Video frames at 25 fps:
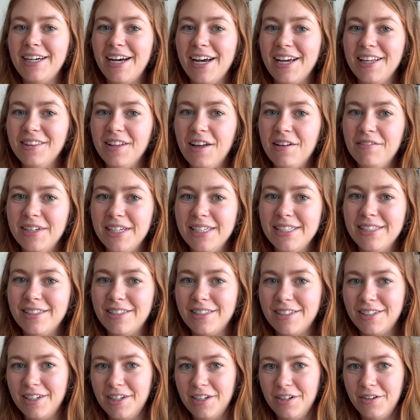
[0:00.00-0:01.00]
I love
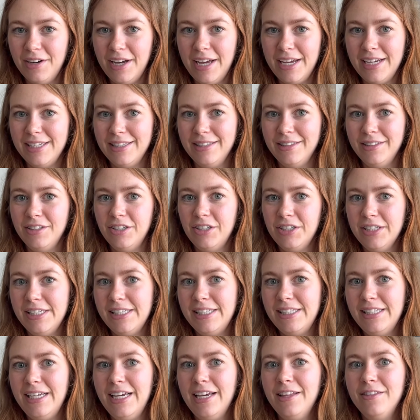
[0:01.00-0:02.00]
it. Oh, I can literally
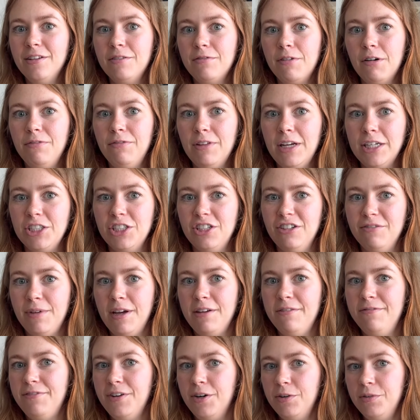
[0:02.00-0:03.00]
see in the reflection of
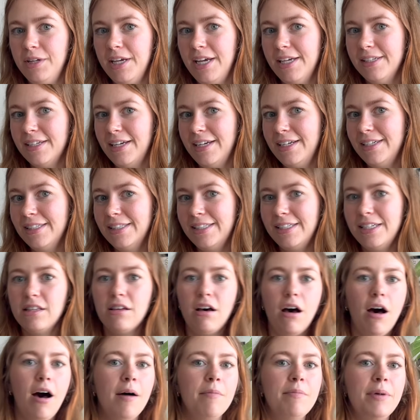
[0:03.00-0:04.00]
my phone case, I can see
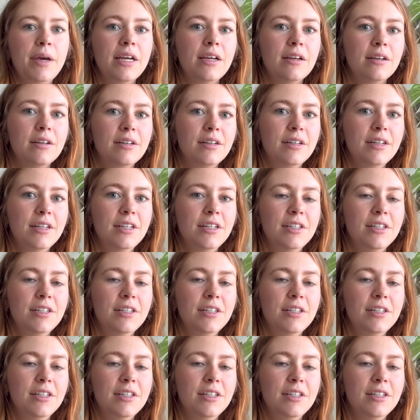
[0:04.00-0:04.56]
the hot pink.